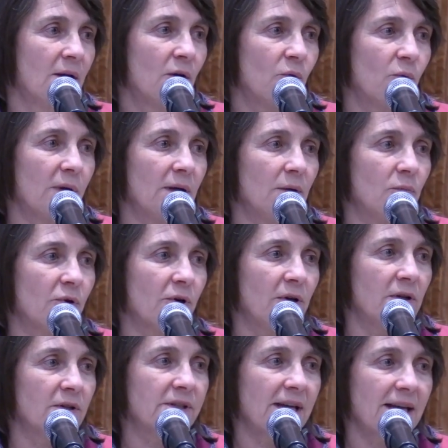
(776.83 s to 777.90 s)

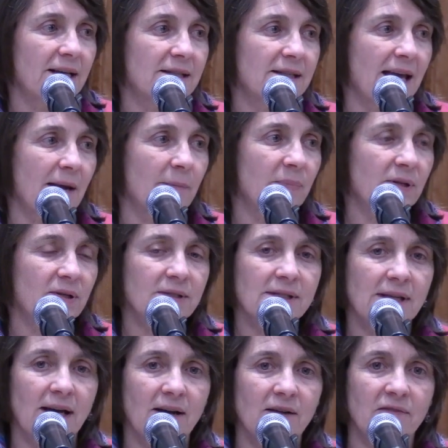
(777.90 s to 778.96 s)
real-world examples
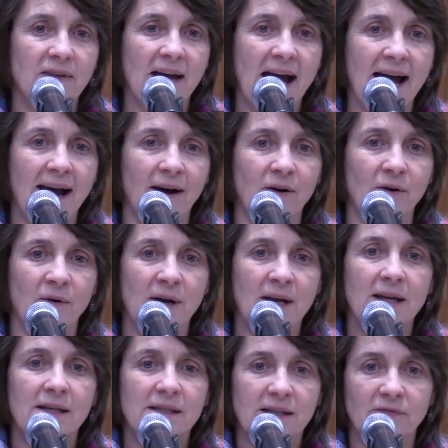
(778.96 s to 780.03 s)
of how
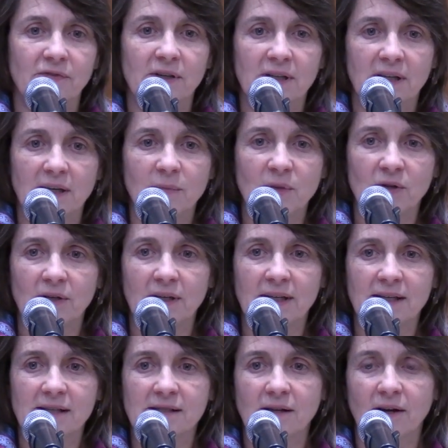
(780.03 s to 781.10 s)
different
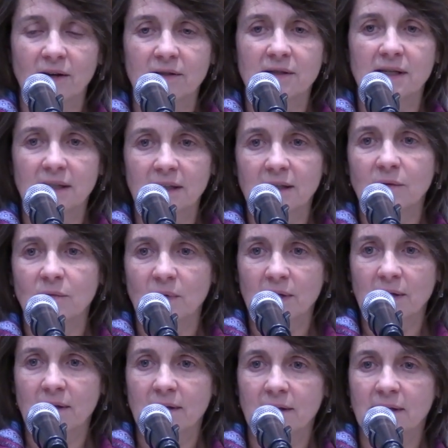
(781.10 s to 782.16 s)
communities are dealing
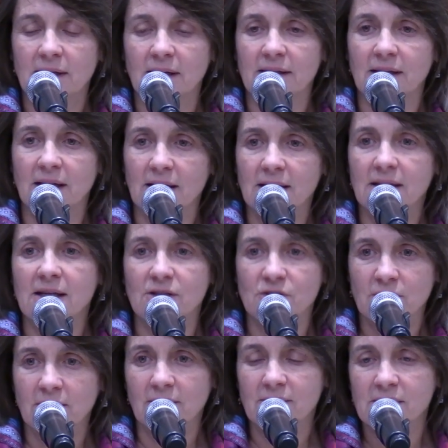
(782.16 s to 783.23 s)
with the
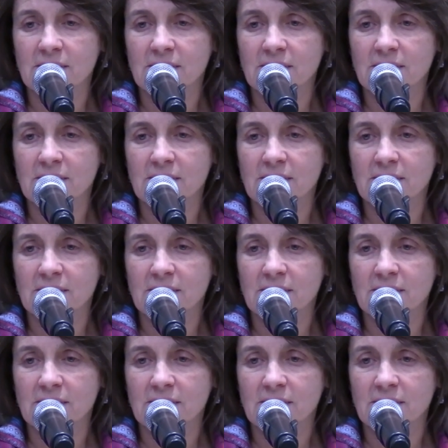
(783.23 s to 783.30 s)
issue of